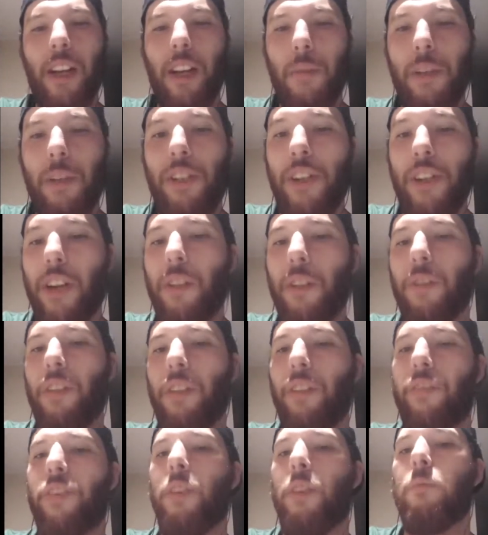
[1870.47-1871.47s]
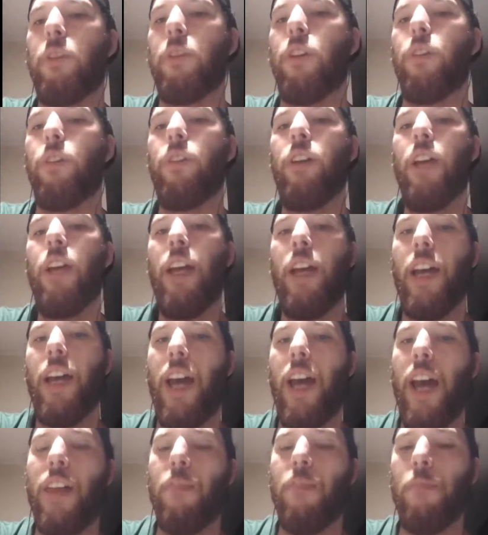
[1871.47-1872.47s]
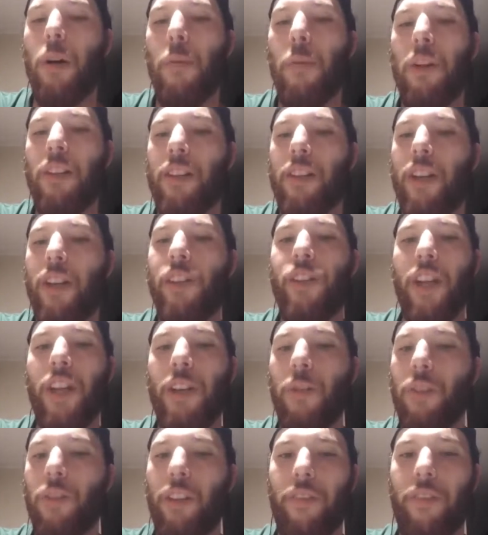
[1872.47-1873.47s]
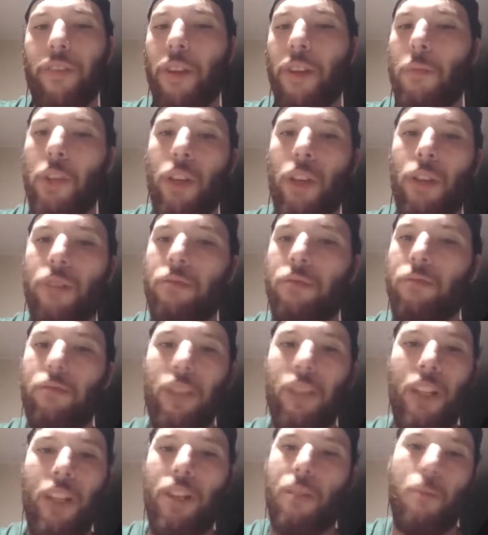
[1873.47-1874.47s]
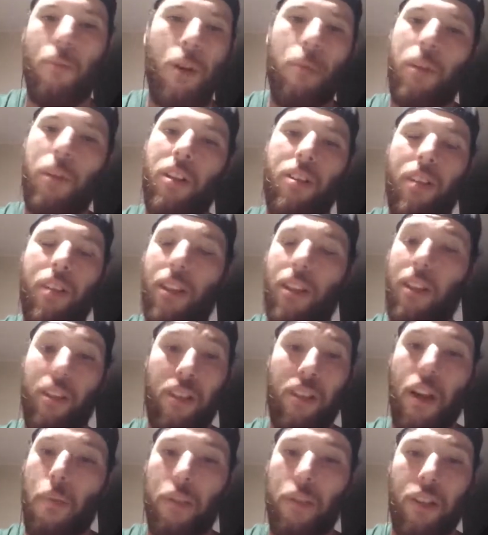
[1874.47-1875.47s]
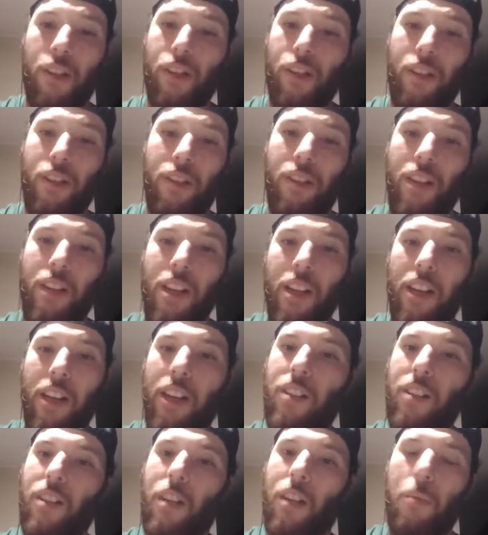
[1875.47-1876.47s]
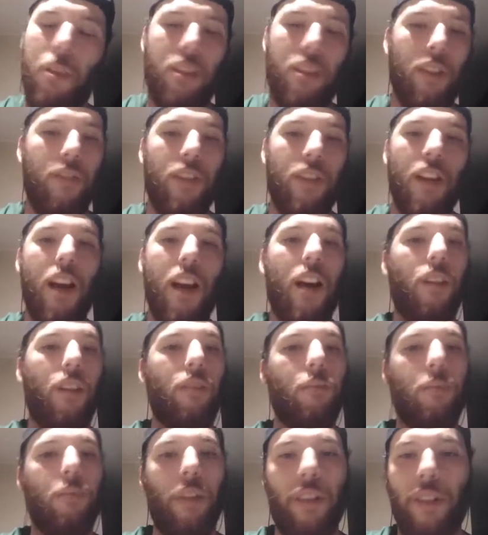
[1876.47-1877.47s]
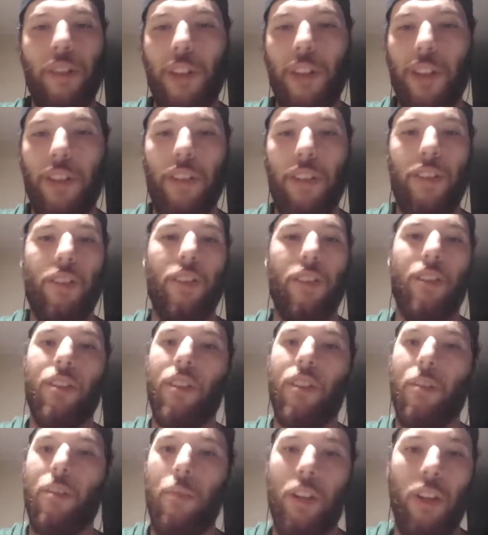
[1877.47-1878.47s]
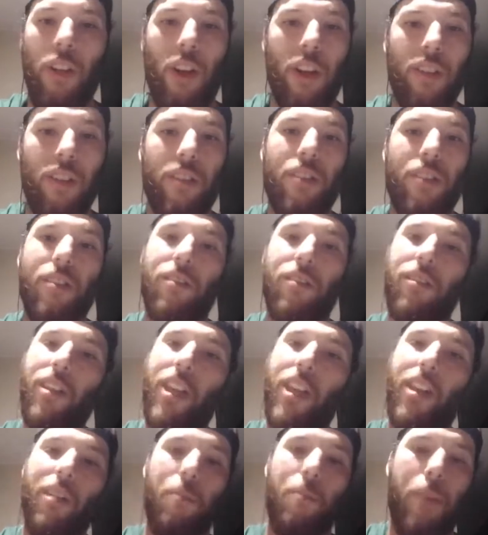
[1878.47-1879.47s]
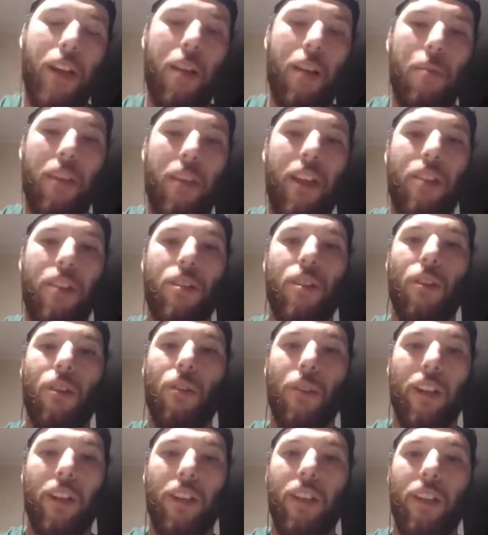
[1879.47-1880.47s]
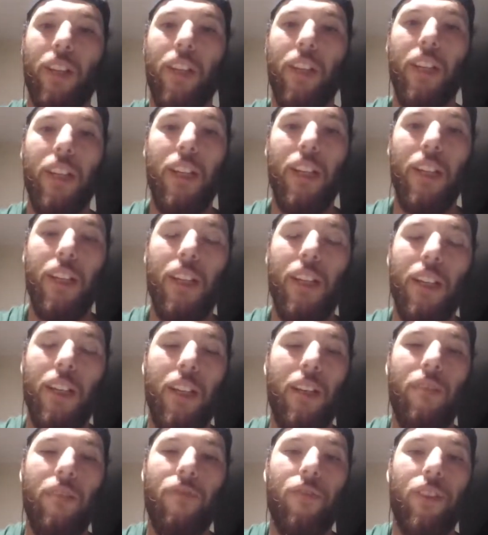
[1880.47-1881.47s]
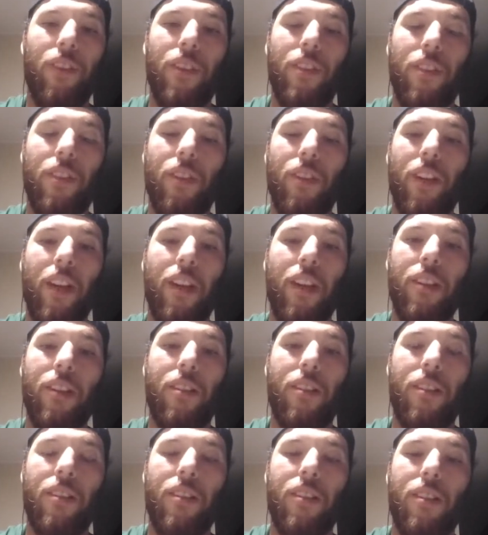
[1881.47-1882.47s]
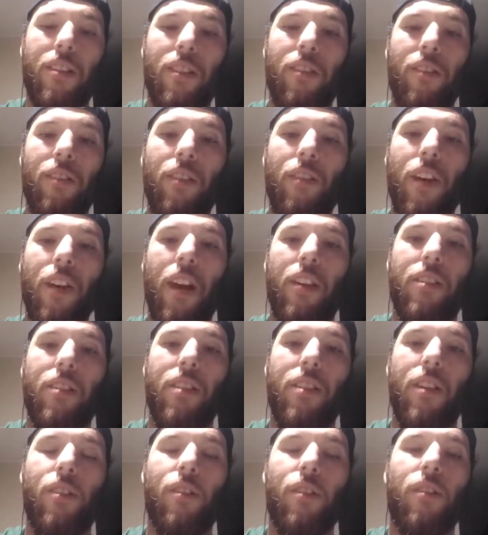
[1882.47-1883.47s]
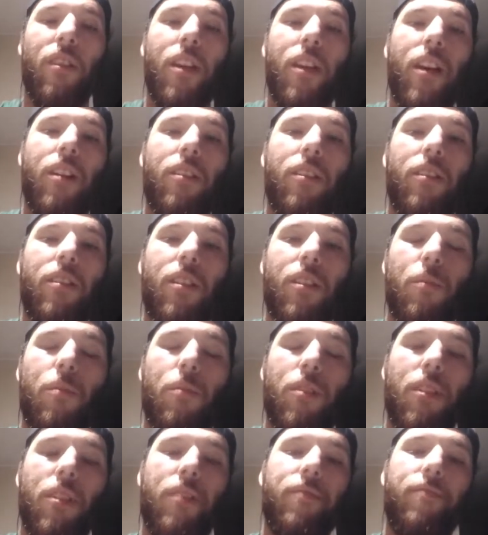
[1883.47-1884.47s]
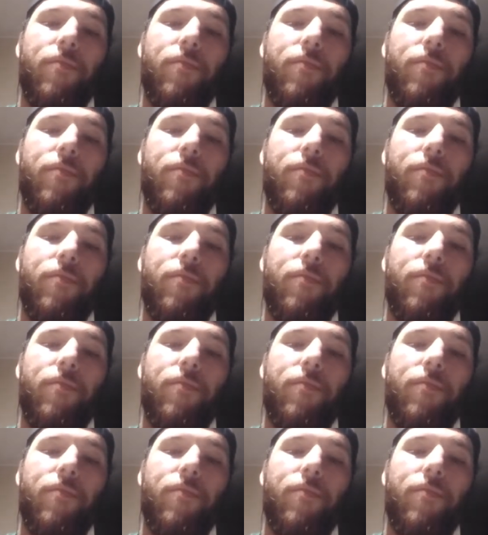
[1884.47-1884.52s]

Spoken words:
genuinely from you. And the moment it's not genuinely from you is the moment it's in this competition, it's going to be sifted out by the judges and it's going to be lost. And they can pick up on that so quickly. And so, yeah, you've got to stay true to that 100%.